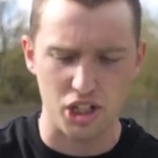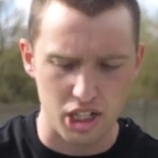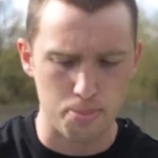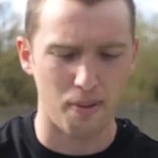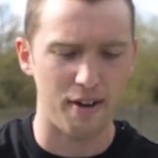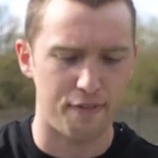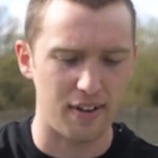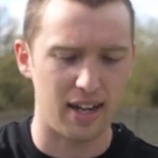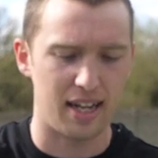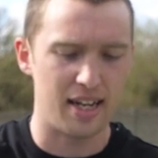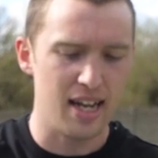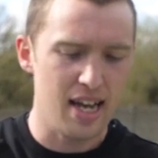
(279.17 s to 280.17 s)
just by
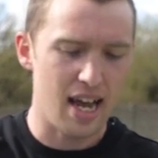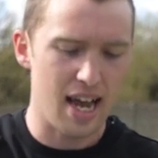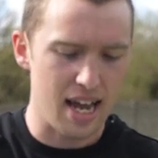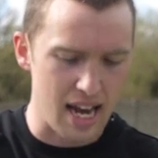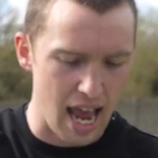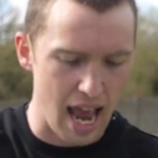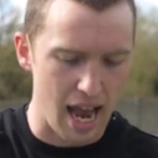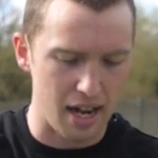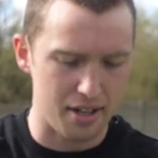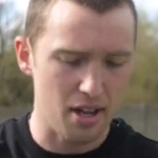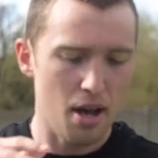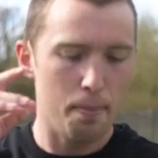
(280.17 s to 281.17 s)
feeling in
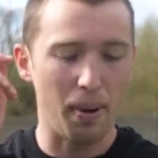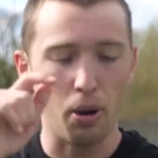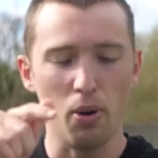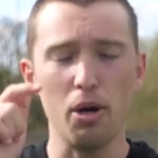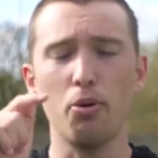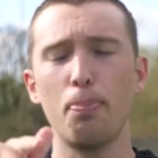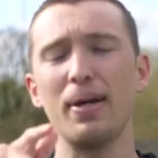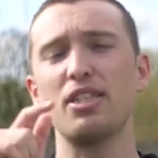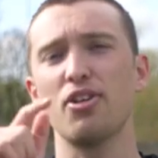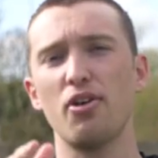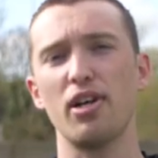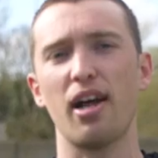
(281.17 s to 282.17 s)
hand, but we will be
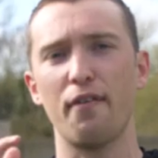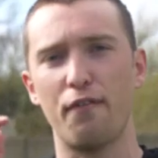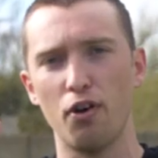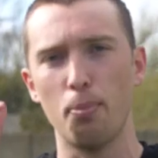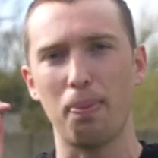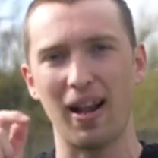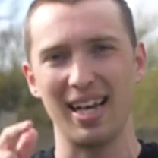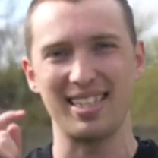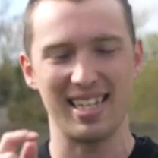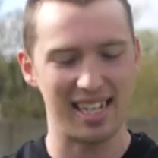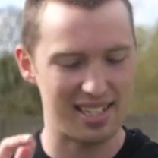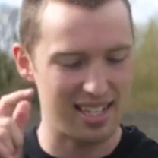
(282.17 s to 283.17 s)
doing a full play
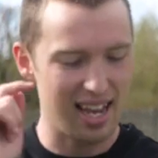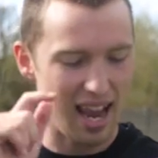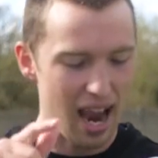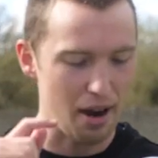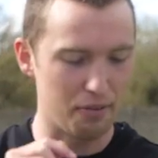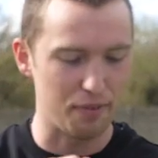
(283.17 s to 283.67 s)
test and